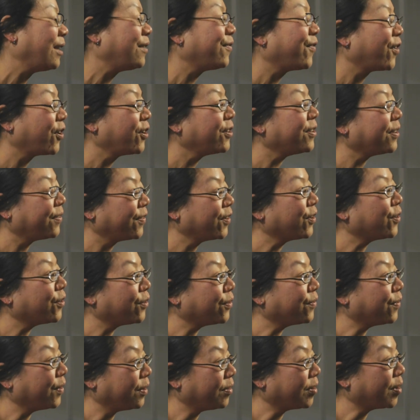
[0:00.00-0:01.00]
It's very
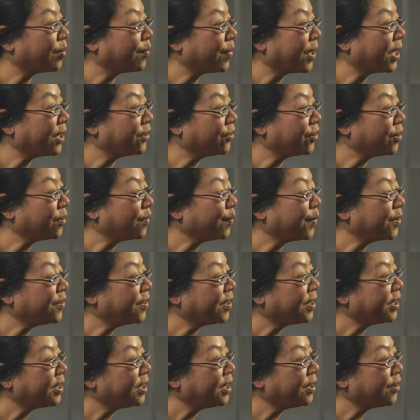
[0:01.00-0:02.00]
difficult for some patients,
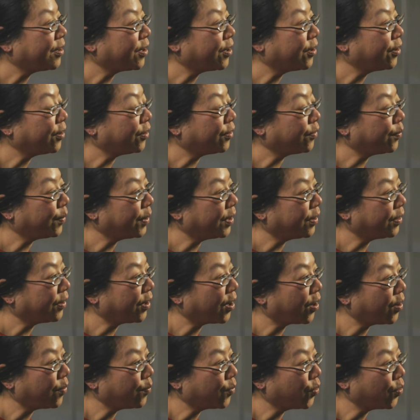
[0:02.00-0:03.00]
particularly those with
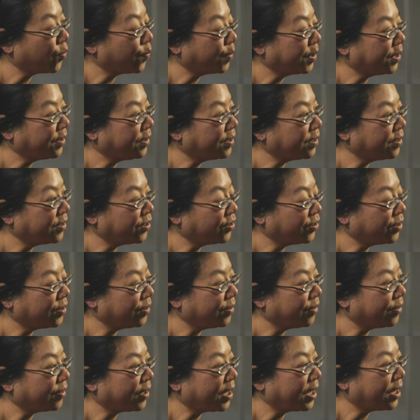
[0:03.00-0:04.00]
comorbid
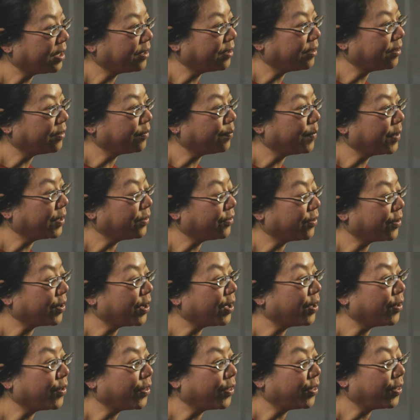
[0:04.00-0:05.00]
conditions and mental
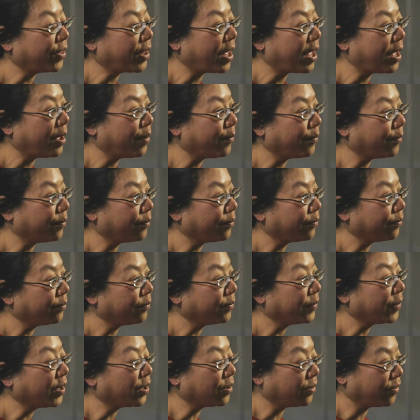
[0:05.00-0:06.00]
health
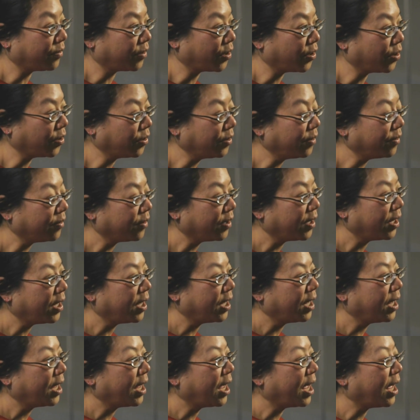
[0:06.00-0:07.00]
concerns.
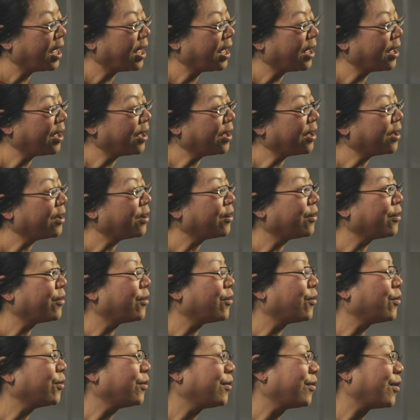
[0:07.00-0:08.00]

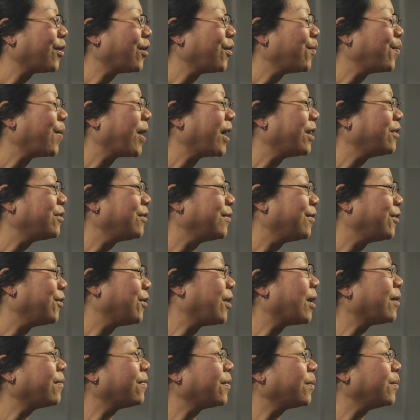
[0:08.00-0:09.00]
Also, patients who
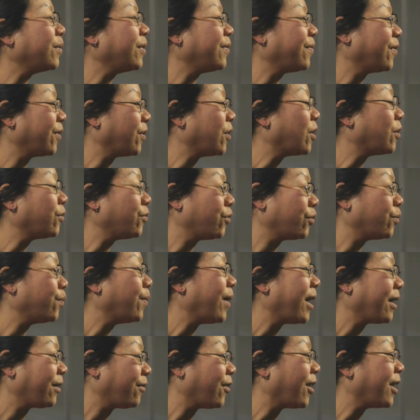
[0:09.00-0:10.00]
come from different cultural
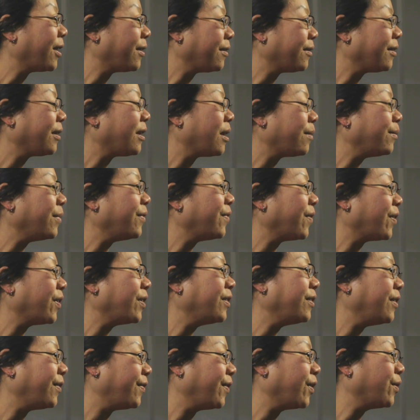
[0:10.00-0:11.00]
backgrounds, it can be
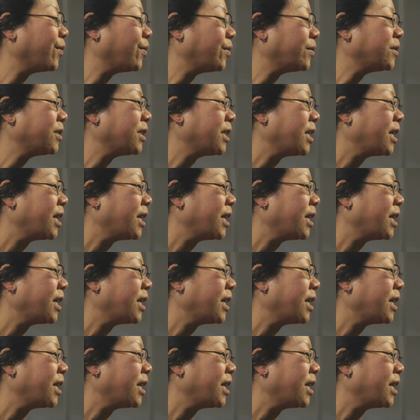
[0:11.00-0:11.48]
very difficult.